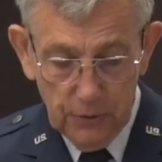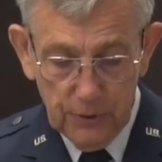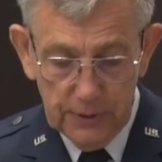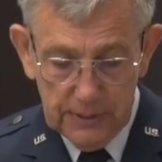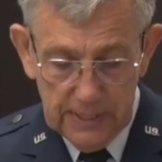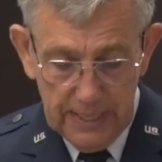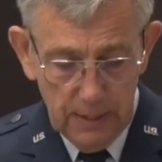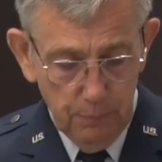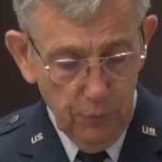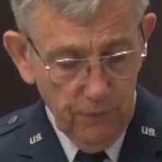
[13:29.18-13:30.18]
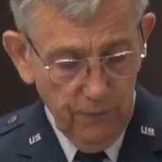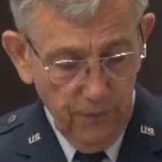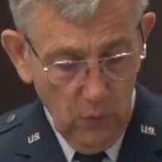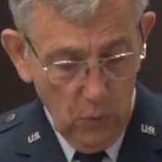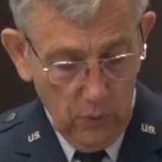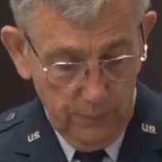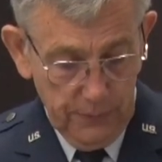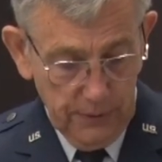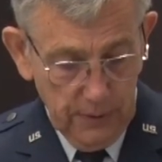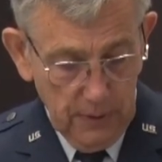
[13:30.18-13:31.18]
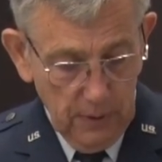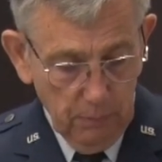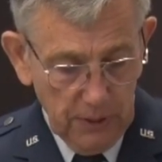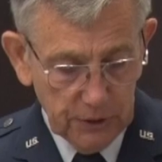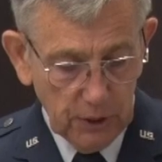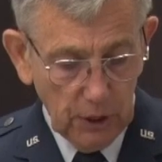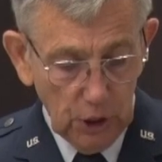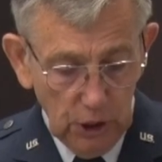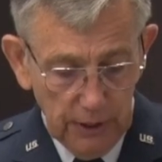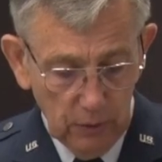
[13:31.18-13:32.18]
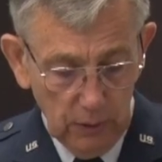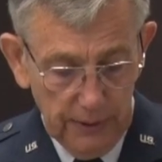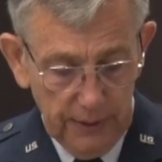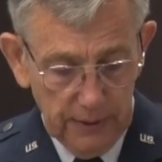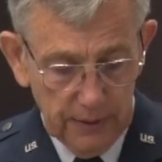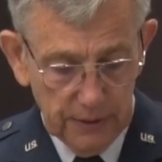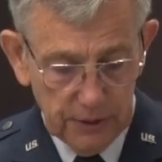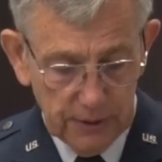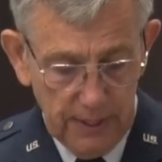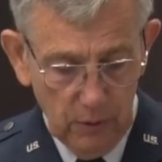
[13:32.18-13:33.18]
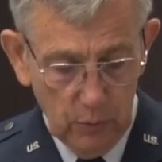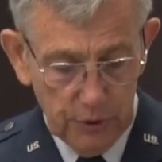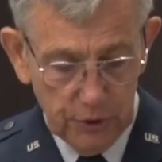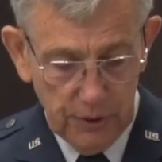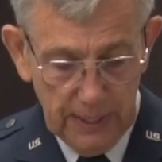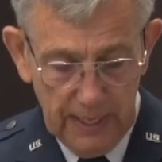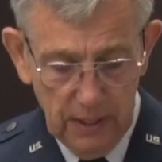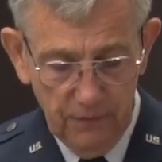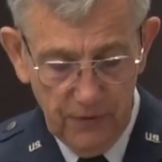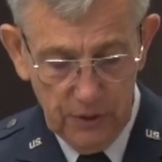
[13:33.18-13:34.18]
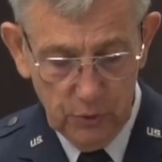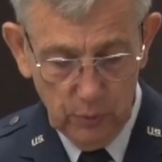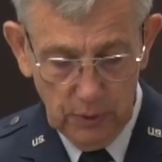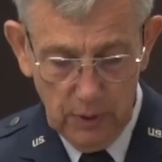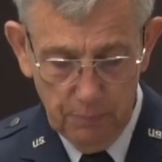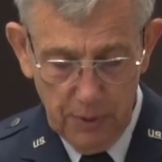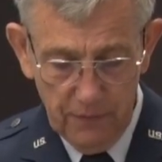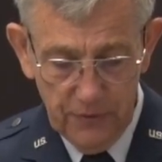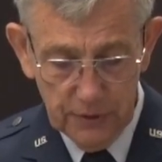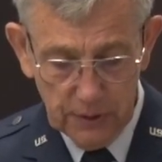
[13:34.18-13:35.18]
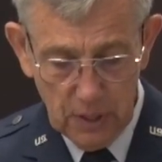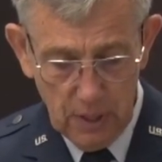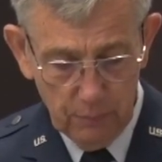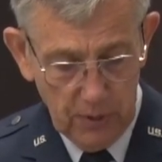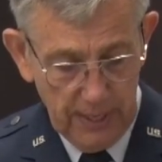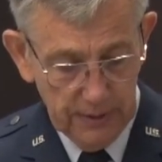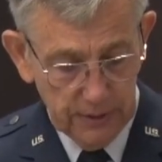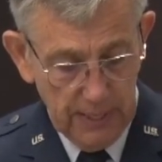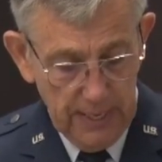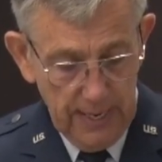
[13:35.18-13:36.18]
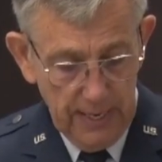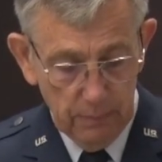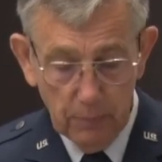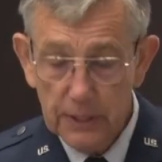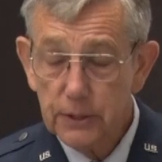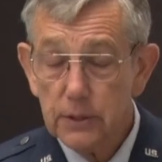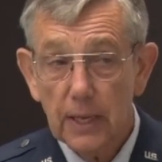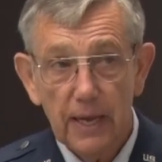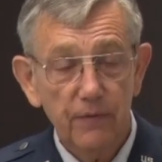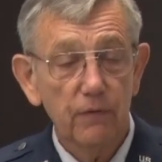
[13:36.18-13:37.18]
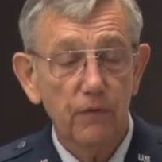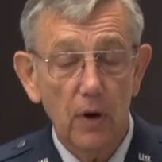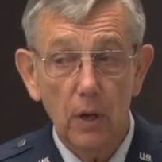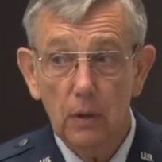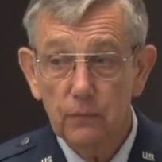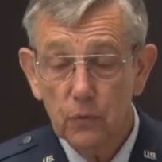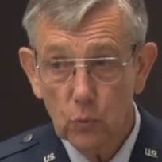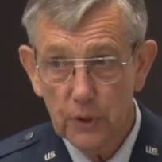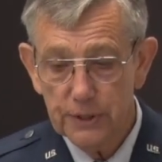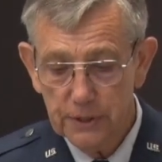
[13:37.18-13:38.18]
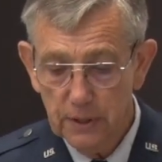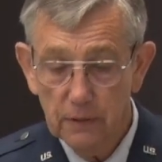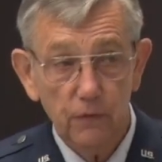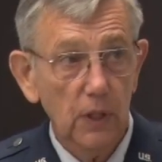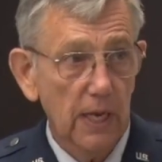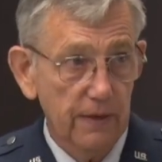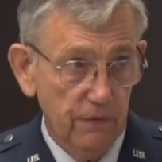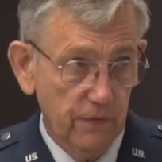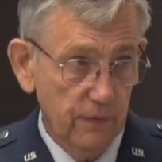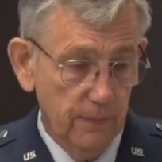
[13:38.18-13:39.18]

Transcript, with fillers: The deed performed must clearly distinguish the individual above his comrades and must have involved risk of life.